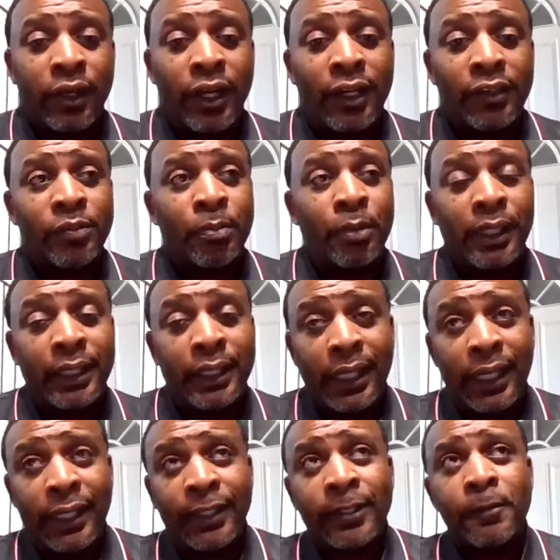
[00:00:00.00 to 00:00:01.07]
it can cost. But
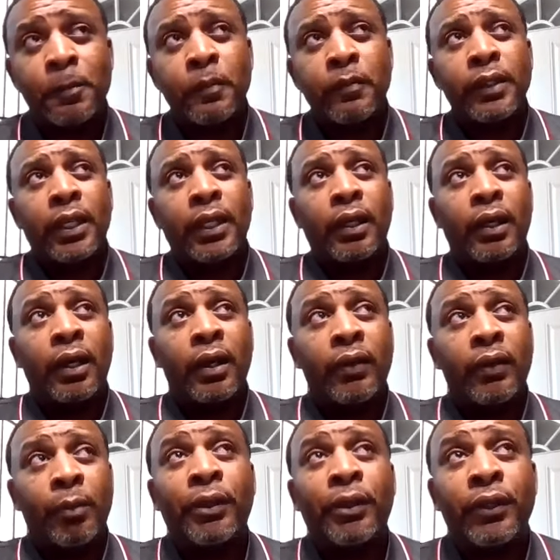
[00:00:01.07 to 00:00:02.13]
again,
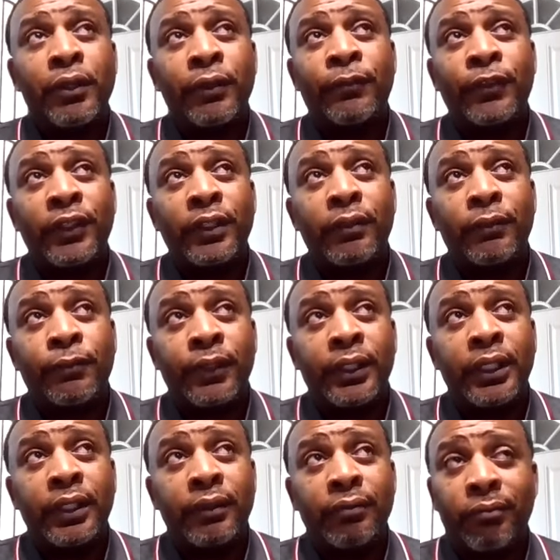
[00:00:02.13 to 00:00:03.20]
the bigger your
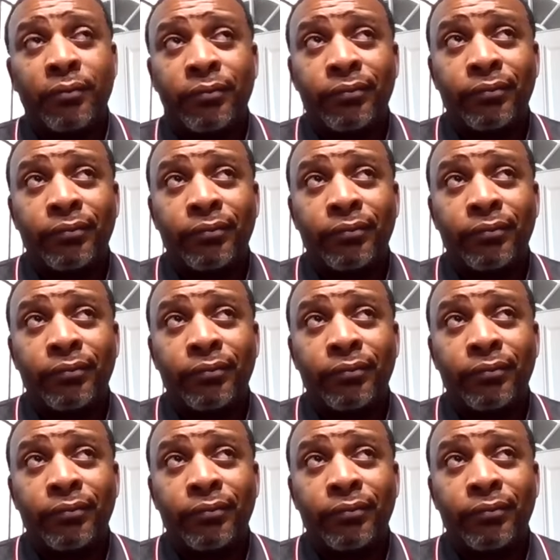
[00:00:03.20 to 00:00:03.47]
fleet,